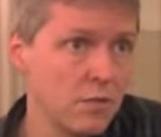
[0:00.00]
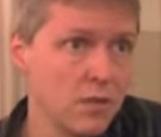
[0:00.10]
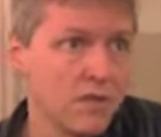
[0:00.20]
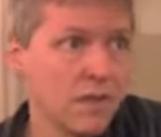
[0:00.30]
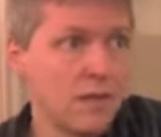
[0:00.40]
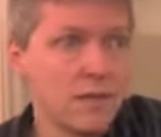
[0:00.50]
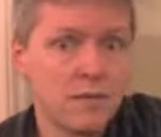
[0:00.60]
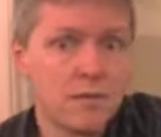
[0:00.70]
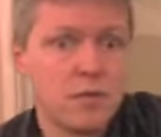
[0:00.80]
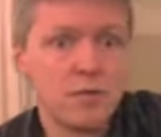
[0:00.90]
we are selling
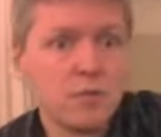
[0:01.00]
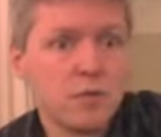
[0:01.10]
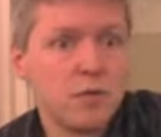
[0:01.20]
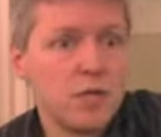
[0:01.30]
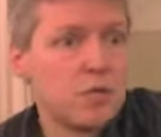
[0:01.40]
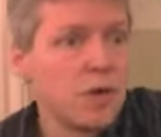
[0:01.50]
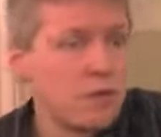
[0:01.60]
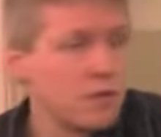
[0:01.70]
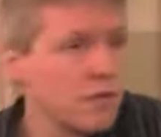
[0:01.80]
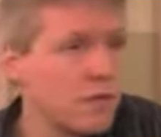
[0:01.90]
between
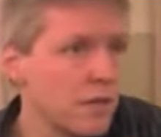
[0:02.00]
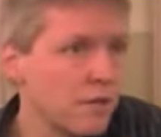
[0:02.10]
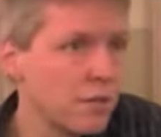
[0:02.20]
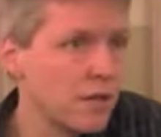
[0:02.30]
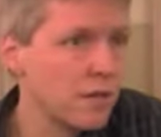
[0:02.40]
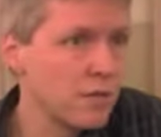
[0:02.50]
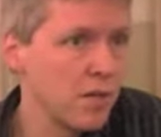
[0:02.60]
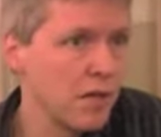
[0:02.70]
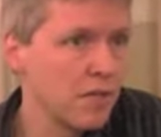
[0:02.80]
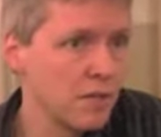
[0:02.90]
250 and 300
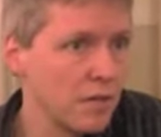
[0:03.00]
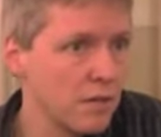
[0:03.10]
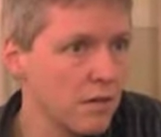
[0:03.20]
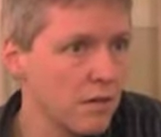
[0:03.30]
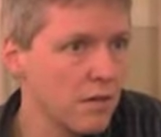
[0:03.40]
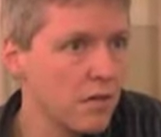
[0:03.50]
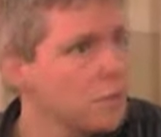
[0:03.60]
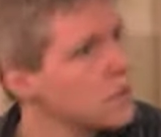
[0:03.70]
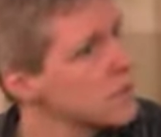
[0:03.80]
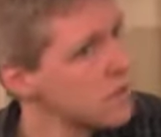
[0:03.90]
pairs a year,
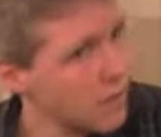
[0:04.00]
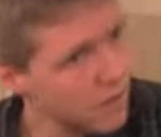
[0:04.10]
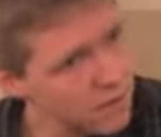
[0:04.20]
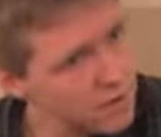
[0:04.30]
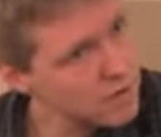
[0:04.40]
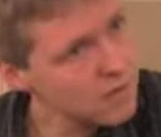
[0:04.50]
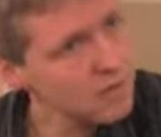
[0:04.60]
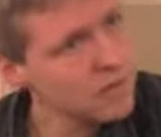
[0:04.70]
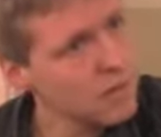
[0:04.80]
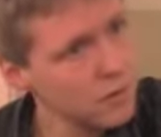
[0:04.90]
which is nice.
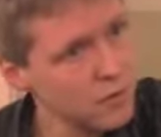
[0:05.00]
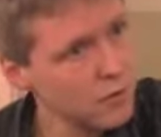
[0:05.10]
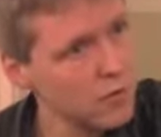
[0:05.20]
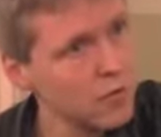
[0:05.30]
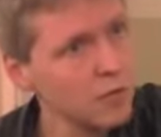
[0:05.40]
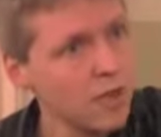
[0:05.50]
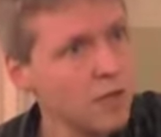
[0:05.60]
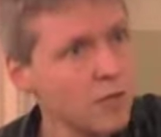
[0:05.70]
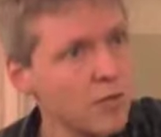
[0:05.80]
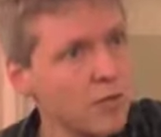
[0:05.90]
Absolutely, we're
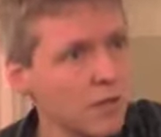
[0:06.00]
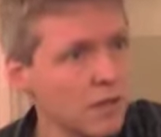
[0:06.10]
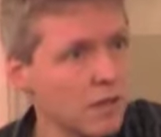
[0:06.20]
happy with that.